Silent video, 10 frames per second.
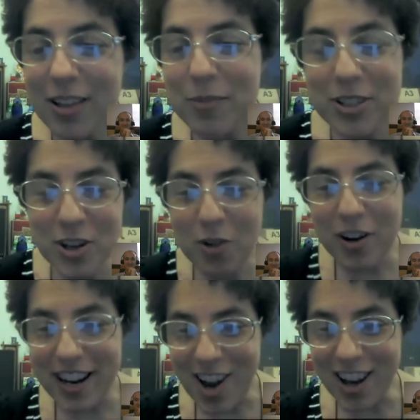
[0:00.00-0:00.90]
it was so
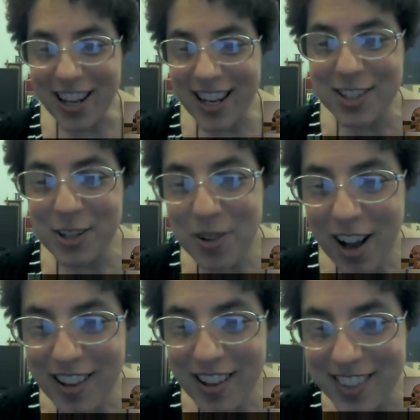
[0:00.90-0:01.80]
great talking to you
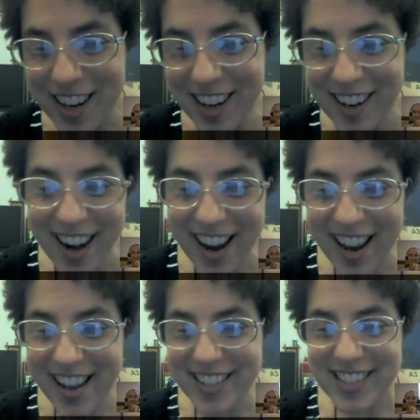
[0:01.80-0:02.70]
all out there,
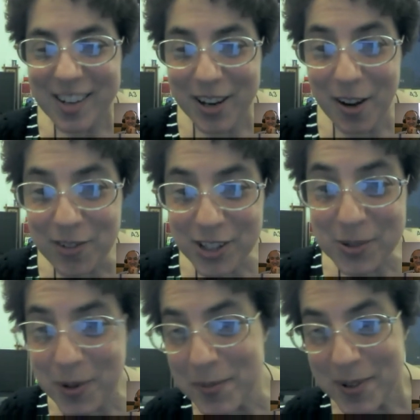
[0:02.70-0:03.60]
and we have just
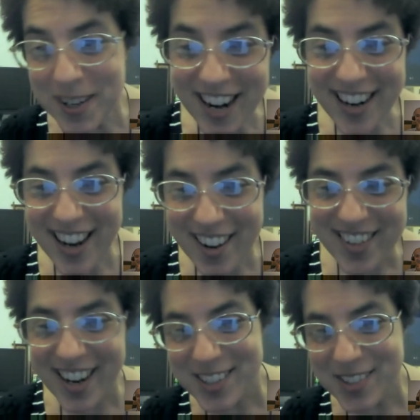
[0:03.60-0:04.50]
one more hangout
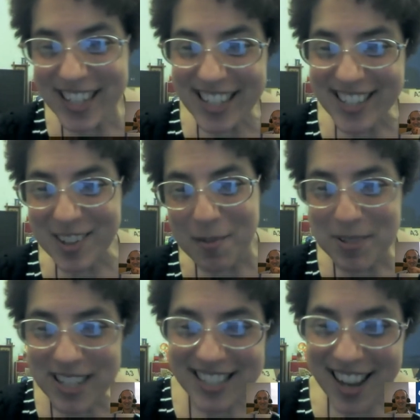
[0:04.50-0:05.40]
next week, so
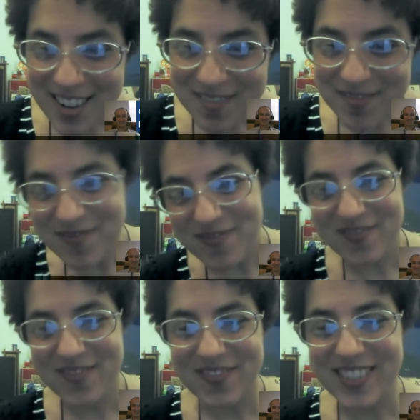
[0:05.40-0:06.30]
please come.
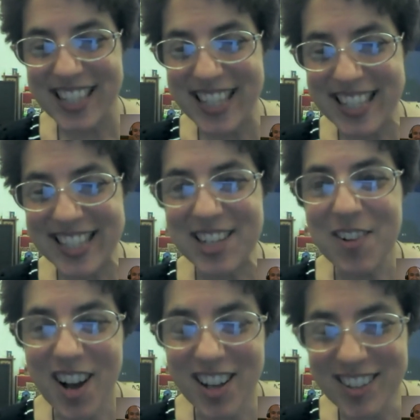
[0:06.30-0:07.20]
See you
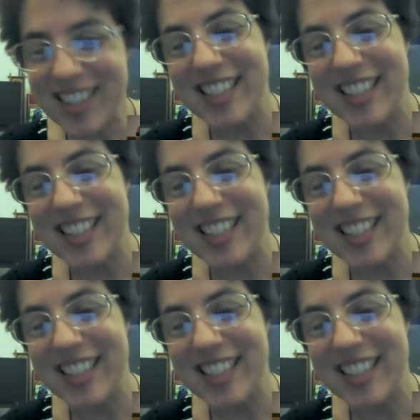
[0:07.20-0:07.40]
all.